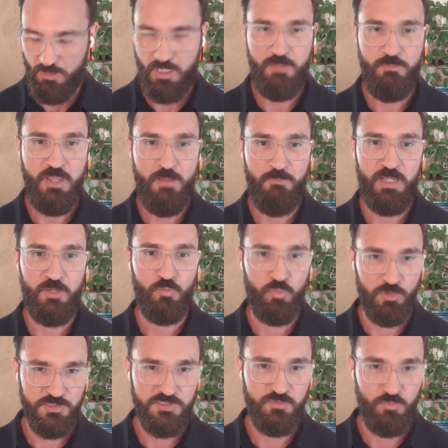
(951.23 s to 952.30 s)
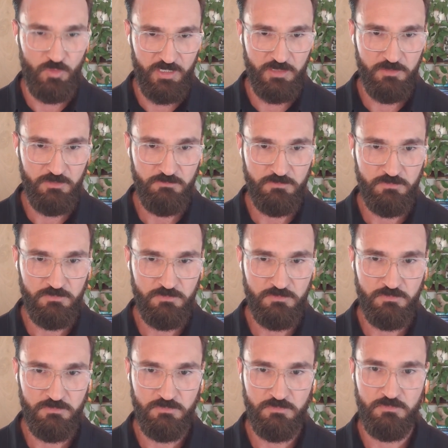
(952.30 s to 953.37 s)
I'm at my worst when.
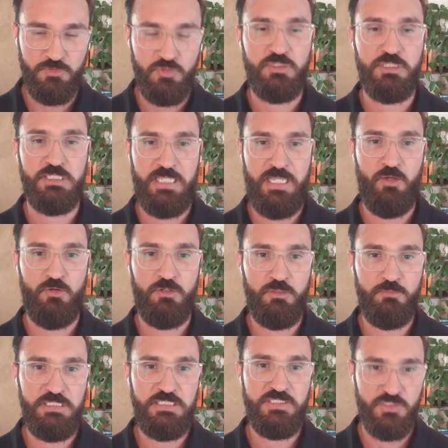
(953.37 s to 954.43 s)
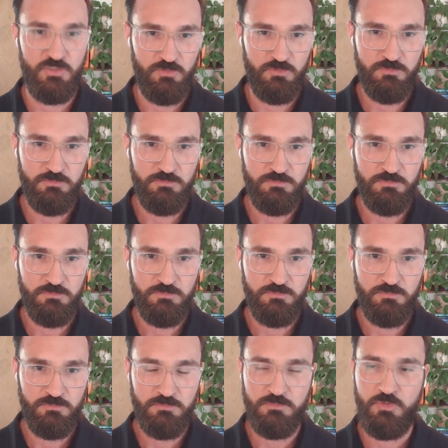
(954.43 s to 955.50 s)
You can count on me too.
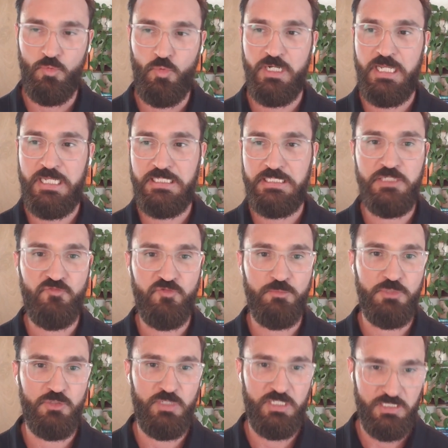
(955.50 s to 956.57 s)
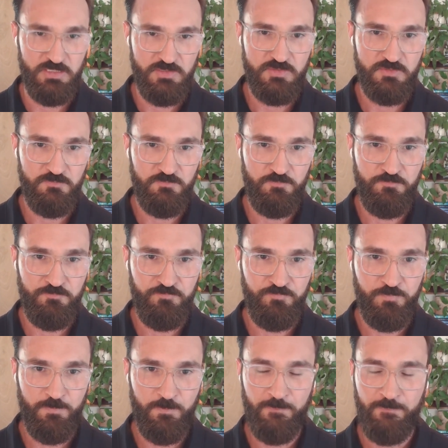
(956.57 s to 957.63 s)
What I need from you is.
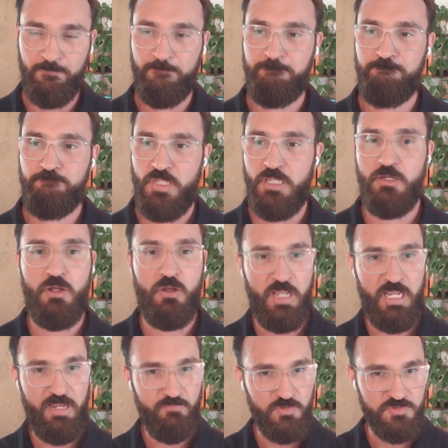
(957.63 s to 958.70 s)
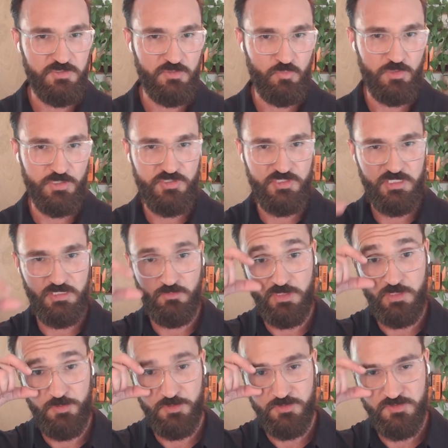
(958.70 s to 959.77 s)
And I'll have those in the worksheet and
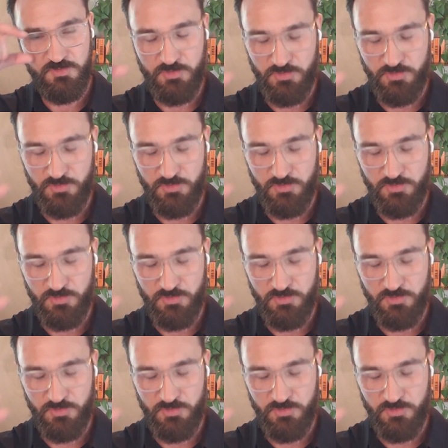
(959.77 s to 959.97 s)
we can put those